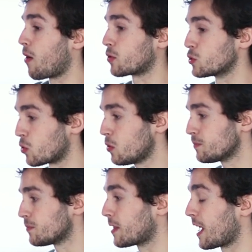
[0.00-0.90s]
of
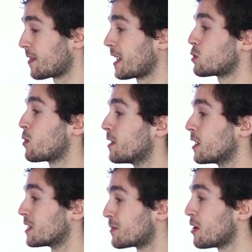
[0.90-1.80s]
control that that is really
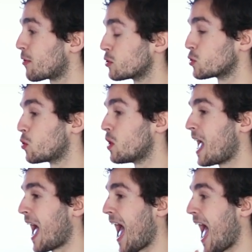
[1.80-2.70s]
the, the sphere of control
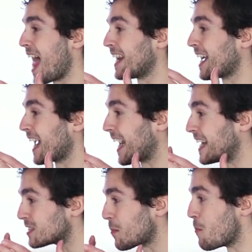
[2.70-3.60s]
and uh,
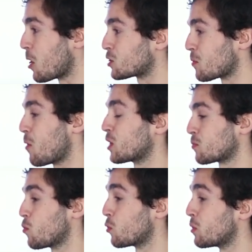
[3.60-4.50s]
it is much
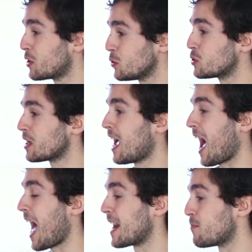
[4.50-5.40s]
much more reduced
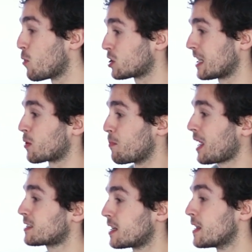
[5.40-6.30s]
and much less
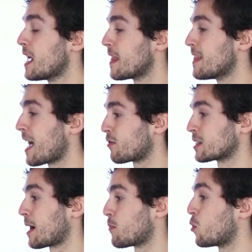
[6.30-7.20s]
complexity than for
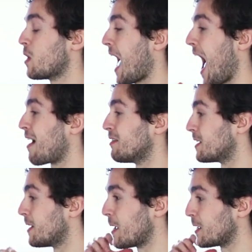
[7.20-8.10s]
example
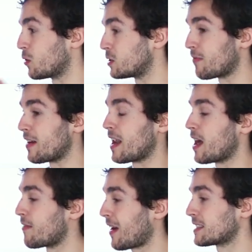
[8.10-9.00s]
having you know different
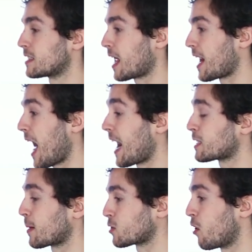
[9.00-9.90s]
uh, facets and, and
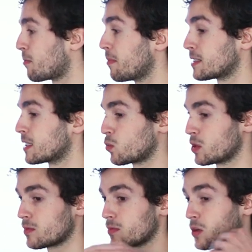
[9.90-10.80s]
aspects of a business
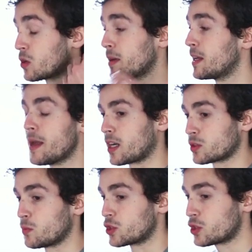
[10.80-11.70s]
which could be
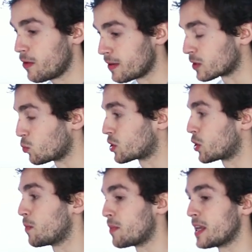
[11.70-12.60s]
customer service
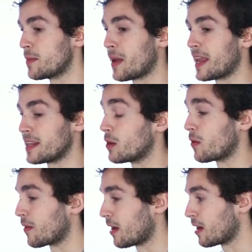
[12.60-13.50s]
which could be paid you
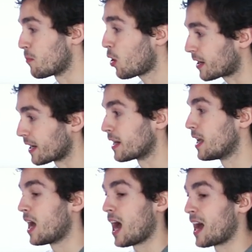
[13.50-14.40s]
know uh, marketing
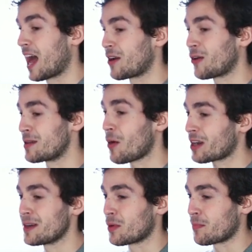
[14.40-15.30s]
uh, and not only
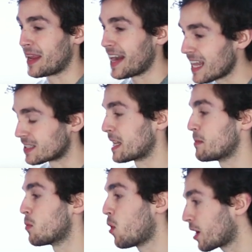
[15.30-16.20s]
marketing but paid ads
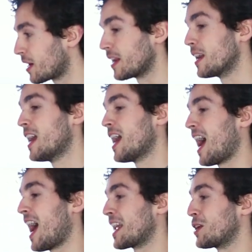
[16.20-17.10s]
email marketing
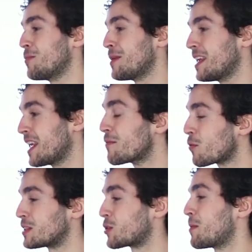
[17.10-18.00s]
it could be
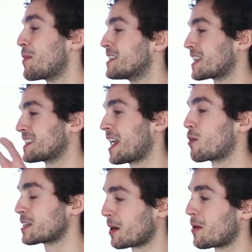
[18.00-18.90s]
influencer campaigns
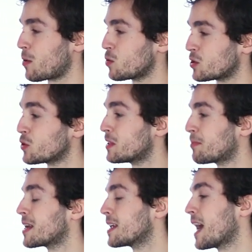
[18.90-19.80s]
etc etc which you
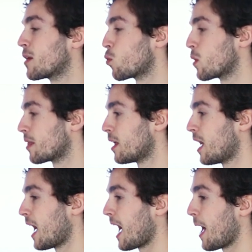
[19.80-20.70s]
typically get with
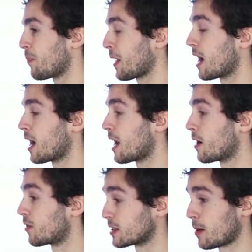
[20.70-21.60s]
um,
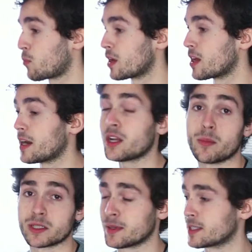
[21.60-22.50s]
for example an
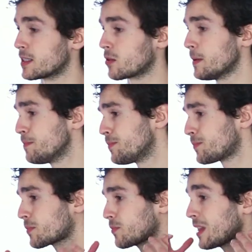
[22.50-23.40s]
e-commerce business business, okay?
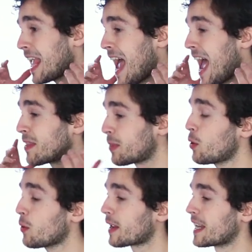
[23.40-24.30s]
And the
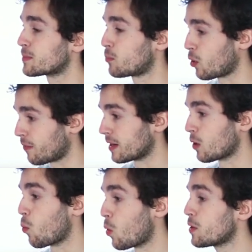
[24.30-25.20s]
third thing is
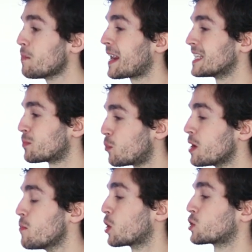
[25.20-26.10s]
profit. What you make is
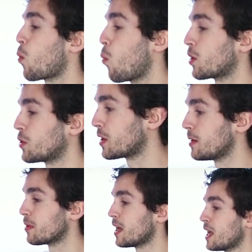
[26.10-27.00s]
pretty much what you keep.